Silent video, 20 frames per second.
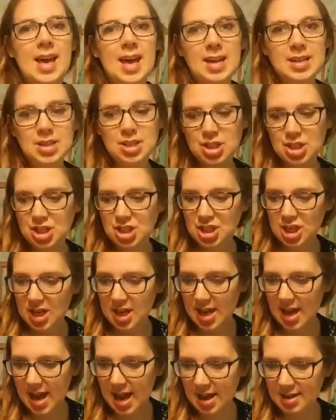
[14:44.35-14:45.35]
And
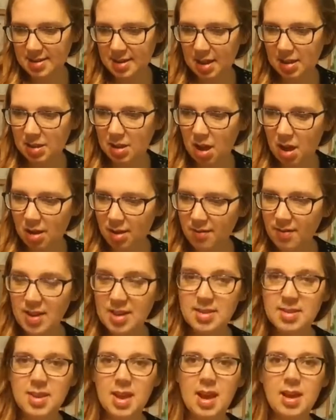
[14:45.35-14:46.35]
she has a lot of
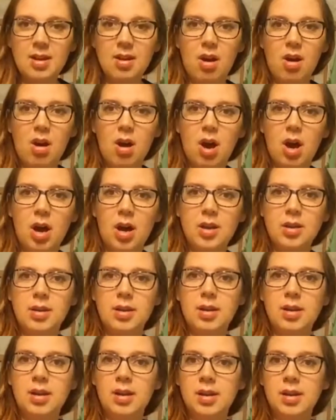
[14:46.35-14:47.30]
insight on